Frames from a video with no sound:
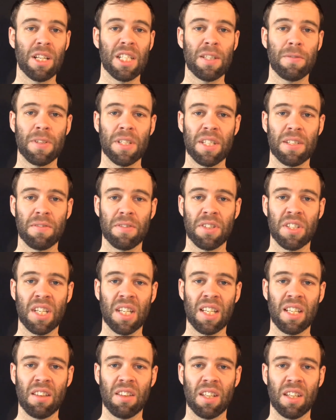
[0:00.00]
most of us have
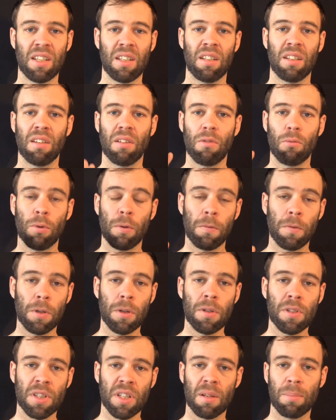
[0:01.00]
seen the
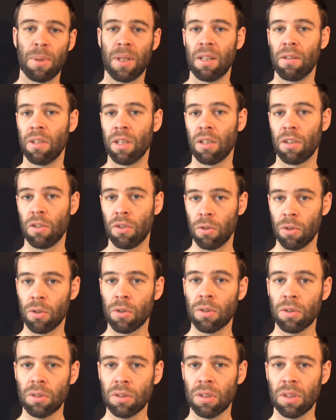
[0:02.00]
reviews that appear in
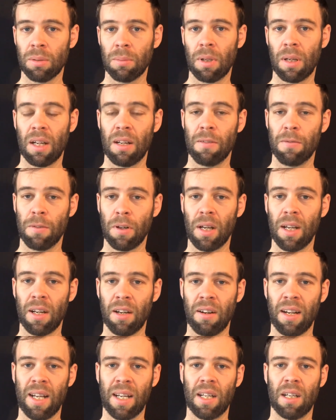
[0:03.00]
Google
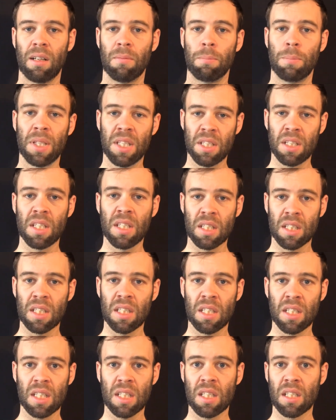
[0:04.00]
via our business
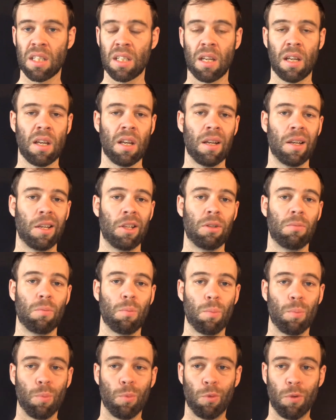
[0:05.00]
listings,
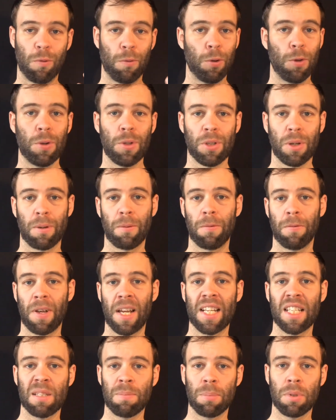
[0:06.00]
reviews on
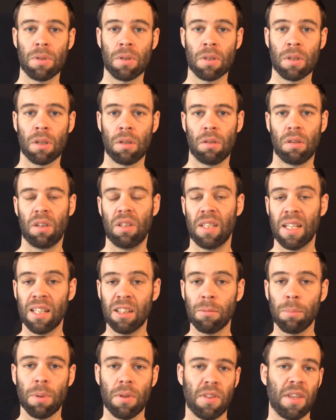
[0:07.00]
Facebook,
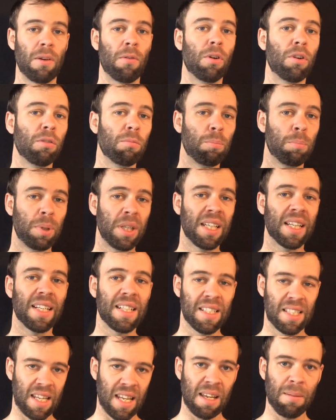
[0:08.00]
Yelp. They're all big
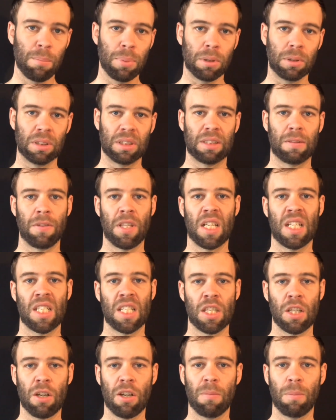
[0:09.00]
examples of
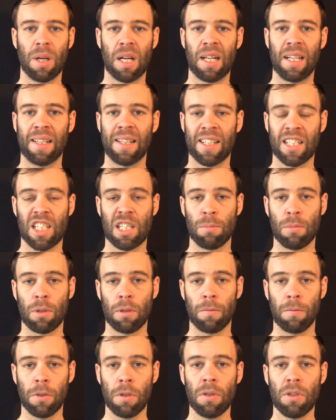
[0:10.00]
these third-party
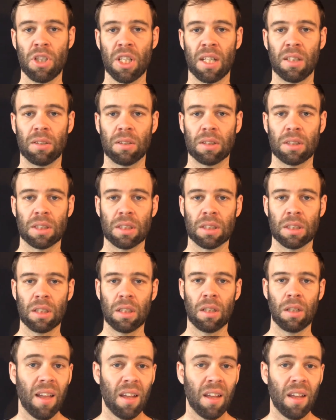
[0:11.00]
customer review channels.